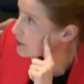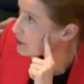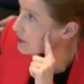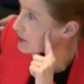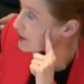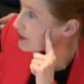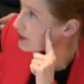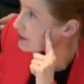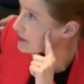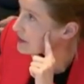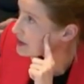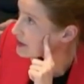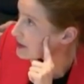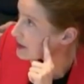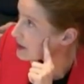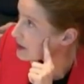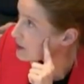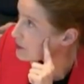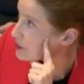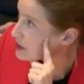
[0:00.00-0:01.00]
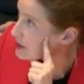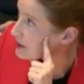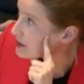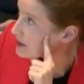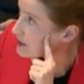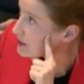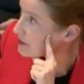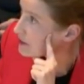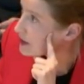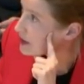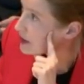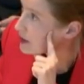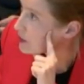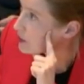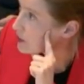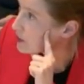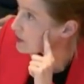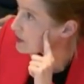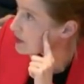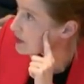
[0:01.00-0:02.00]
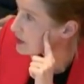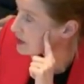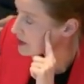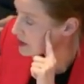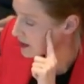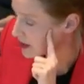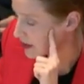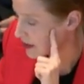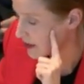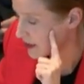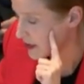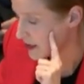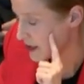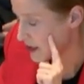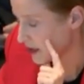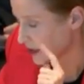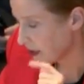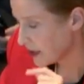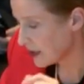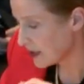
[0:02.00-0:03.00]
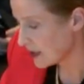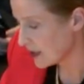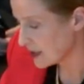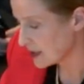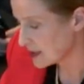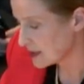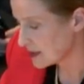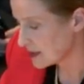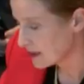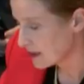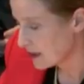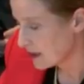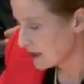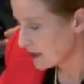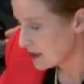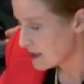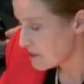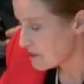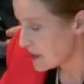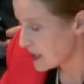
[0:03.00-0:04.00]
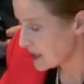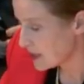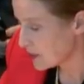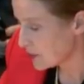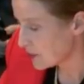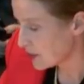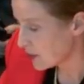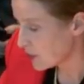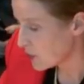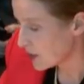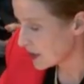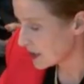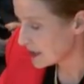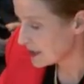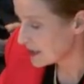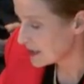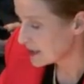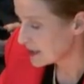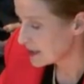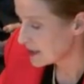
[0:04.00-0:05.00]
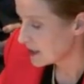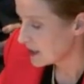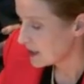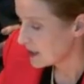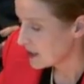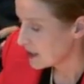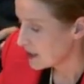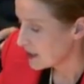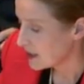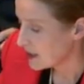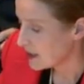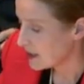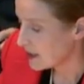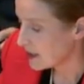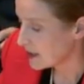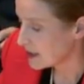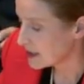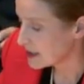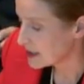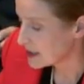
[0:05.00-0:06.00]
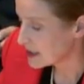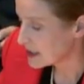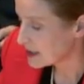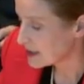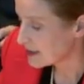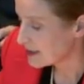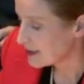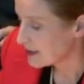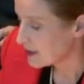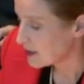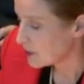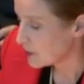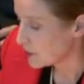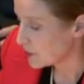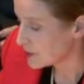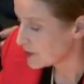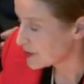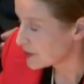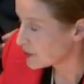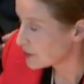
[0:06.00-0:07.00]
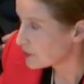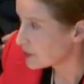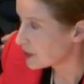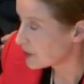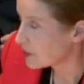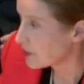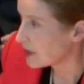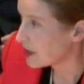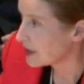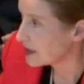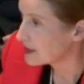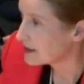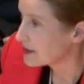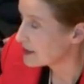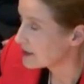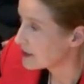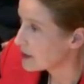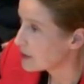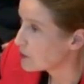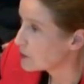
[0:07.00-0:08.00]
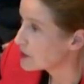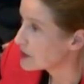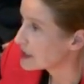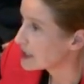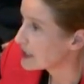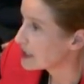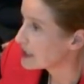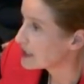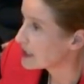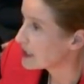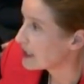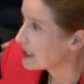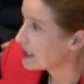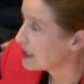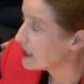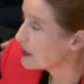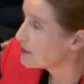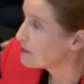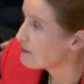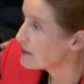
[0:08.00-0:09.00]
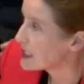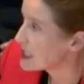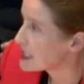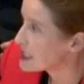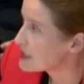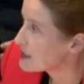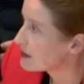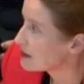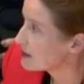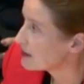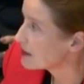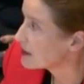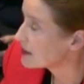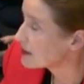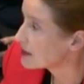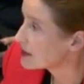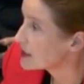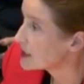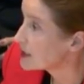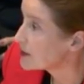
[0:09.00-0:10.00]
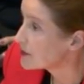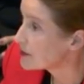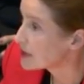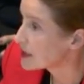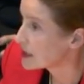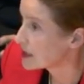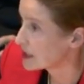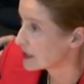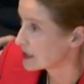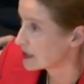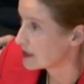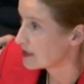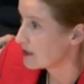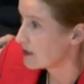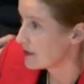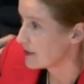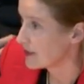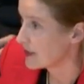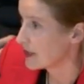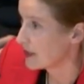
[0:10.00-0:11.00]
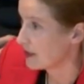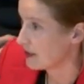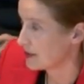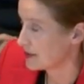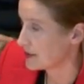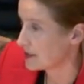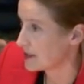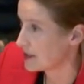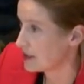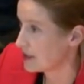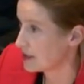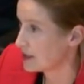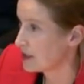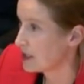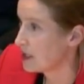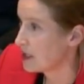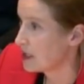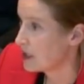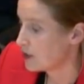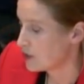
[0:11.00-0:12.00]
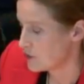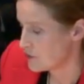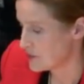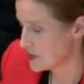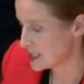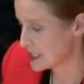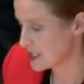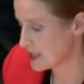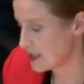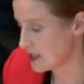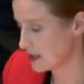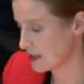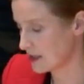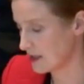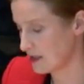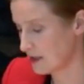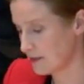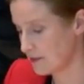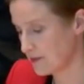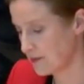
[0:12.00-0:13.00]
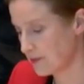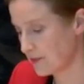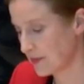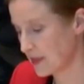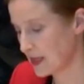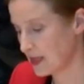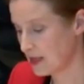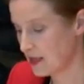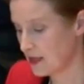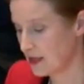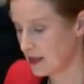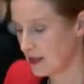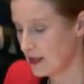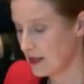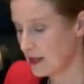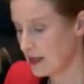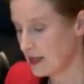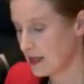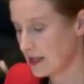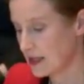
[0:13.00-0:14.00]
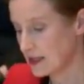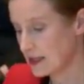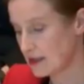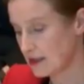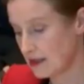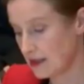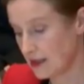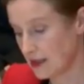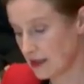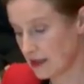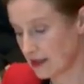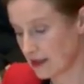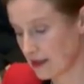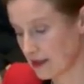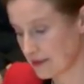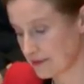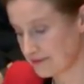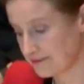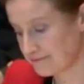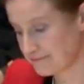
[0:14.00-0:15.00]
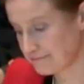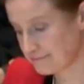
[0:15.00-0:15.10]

about whether Mr. Hackler would testify or not, and made a request and also required that they would get a medical certificate on the health state of Mr. Hackel. And in